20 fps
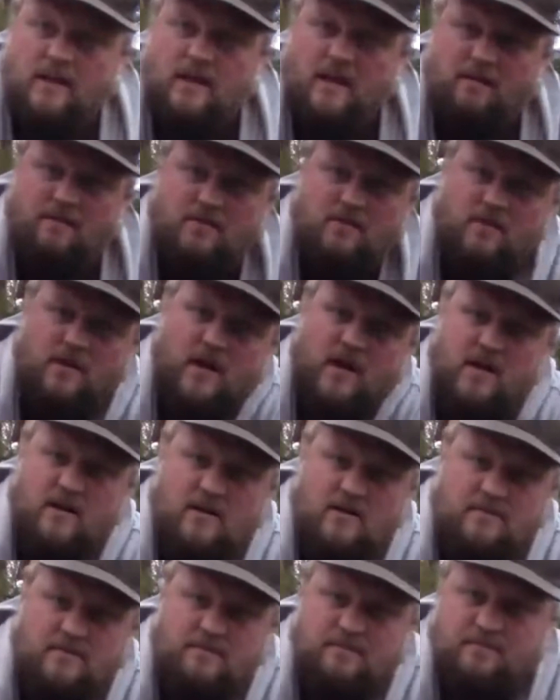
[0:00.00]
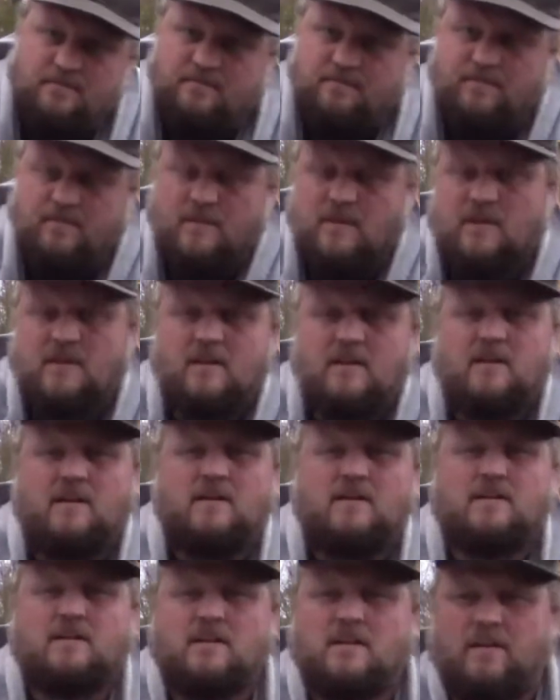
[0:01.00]
if you
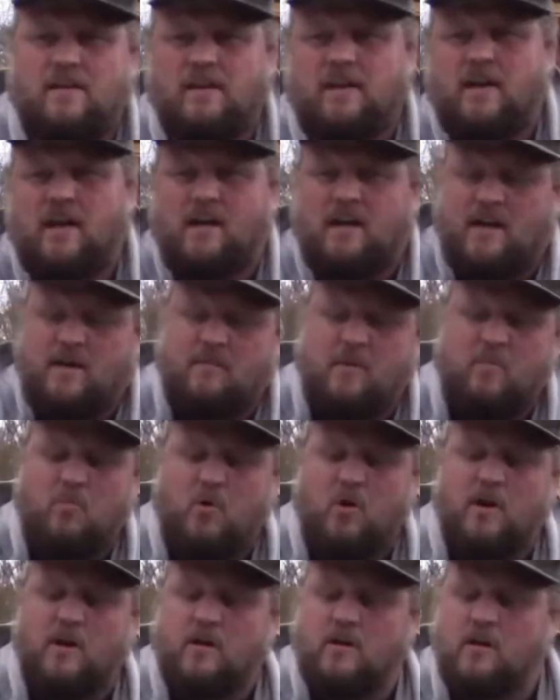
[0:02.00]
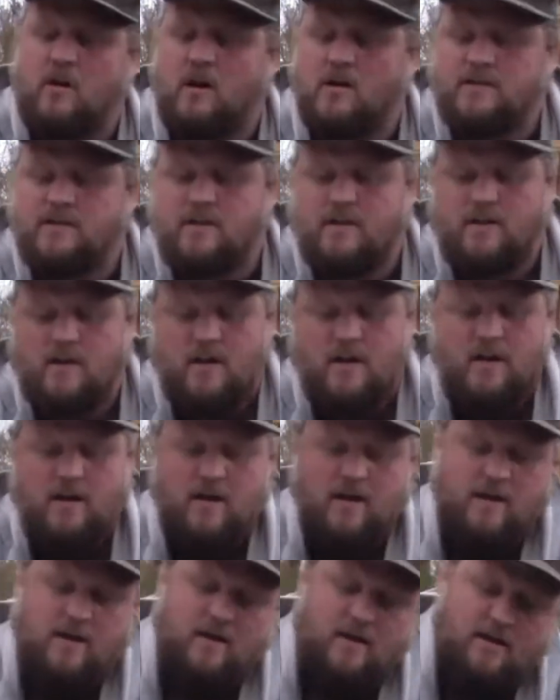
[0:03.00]
see if I can kind of get my point across here,
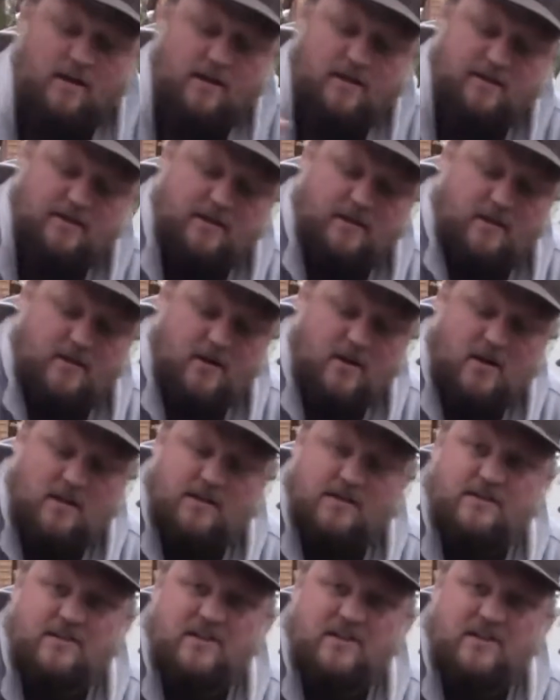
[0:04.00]
is the cross